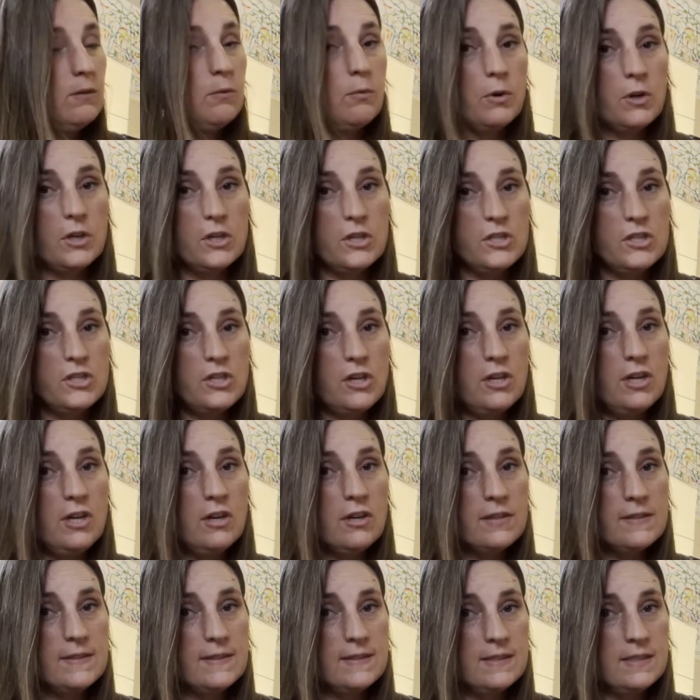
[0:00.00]
We're going to start here
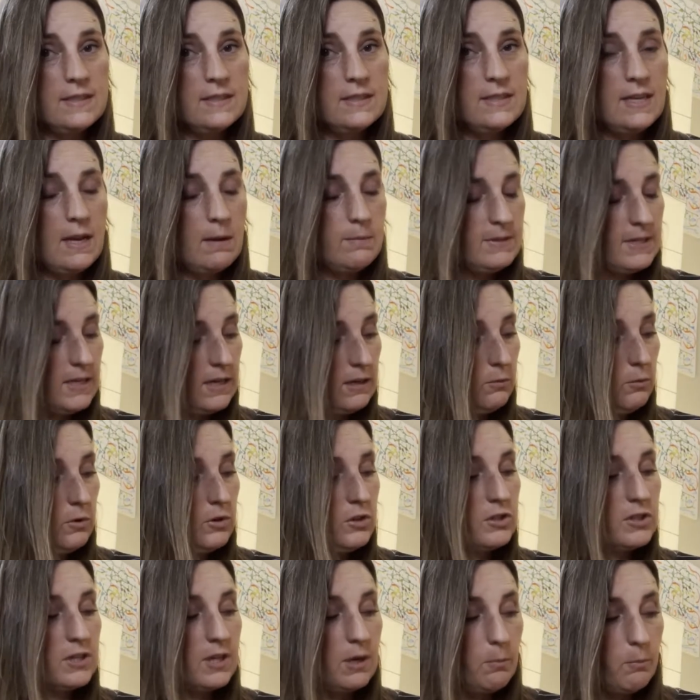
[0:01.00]
because it's a stop sound, and we're
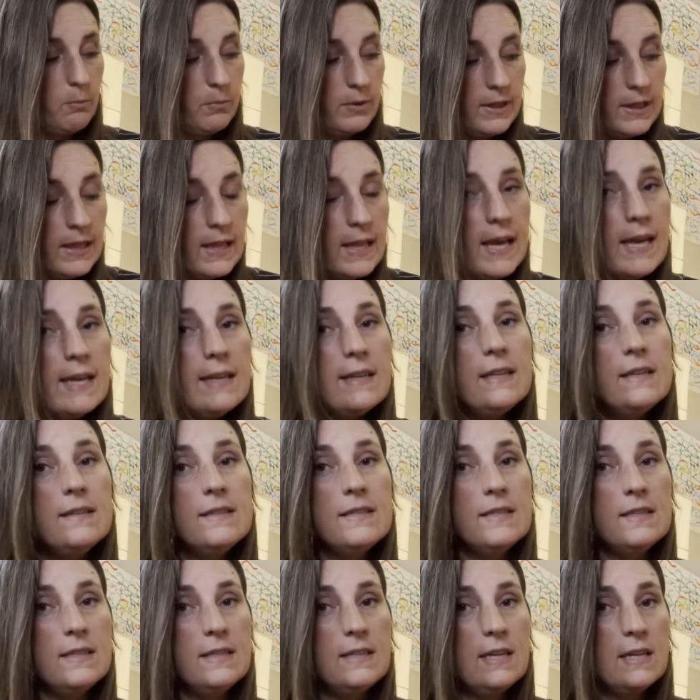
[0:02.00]
just going to blend
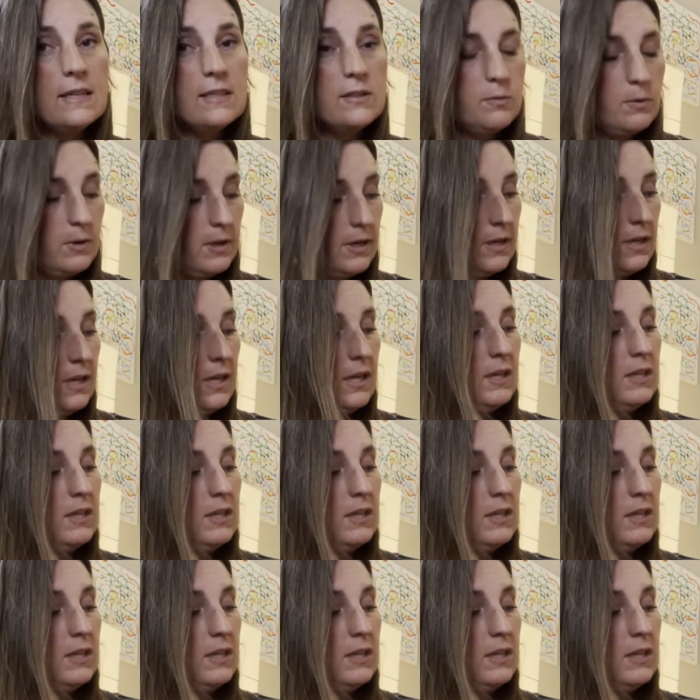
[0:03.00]
into the next one.